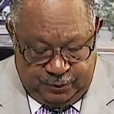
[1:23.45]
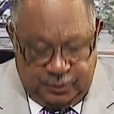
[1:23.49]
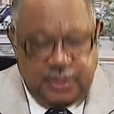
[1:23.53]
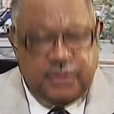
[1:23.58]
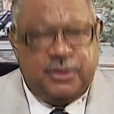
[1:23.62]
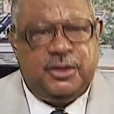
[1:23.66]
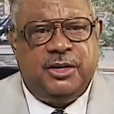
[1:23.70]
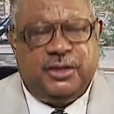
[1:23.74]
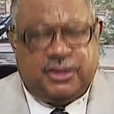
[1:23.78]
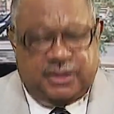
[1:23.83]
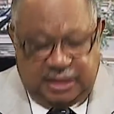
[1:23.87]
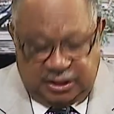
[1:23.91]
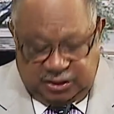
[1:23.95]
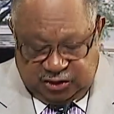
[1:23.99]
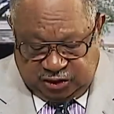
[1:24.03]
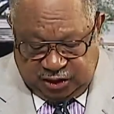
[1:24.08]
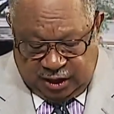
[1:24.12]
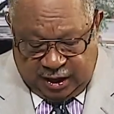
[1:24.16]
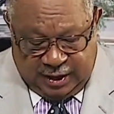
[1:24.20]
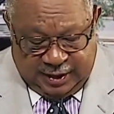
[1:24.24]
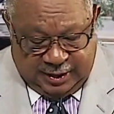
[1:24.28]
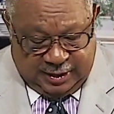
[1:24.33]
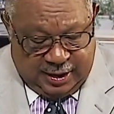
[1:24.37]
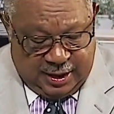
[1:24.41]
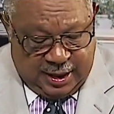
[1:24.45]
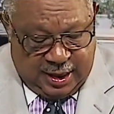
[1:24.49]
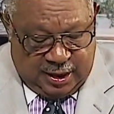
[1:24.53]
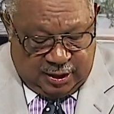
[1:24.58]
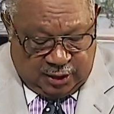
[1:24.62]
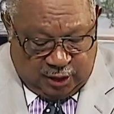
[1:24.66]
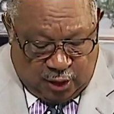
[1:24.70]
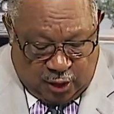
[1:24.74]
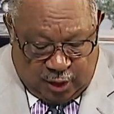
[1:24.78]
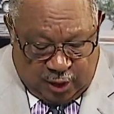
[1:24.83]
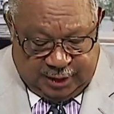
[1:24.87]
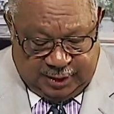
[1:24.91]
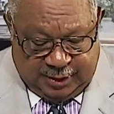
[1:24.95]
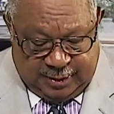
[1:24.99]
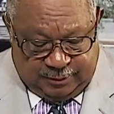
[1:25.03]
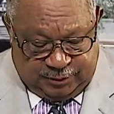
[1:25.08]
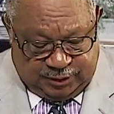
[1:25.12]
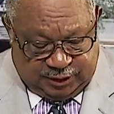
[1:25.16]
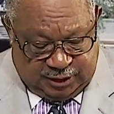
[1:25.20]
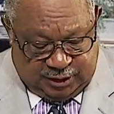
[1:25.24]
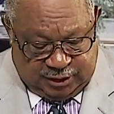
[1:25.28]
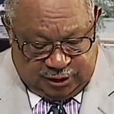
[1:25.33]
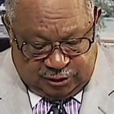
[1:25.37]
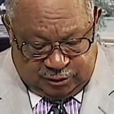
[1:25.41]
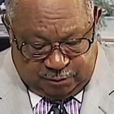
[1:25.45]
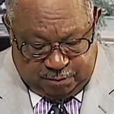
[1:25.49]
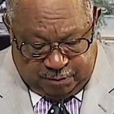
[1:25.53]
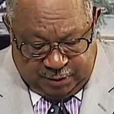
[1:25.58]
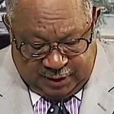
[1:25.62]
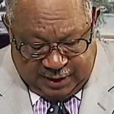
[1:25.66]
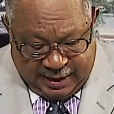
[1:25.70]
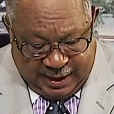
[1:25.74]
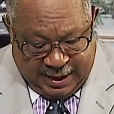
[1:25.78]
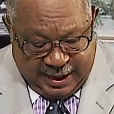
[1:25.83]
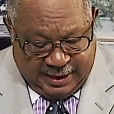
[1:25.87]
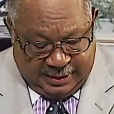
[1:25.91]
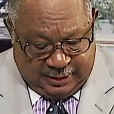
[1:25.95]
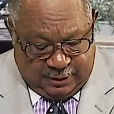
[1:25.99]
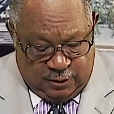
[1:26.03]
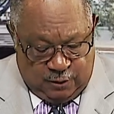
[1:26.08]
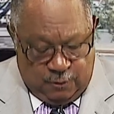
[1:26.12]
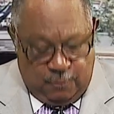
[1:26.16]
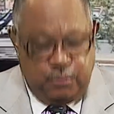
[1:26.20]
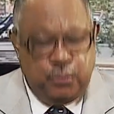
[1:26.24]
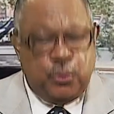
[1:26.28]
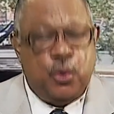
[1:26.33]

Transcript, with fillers: since they started calling themselves black?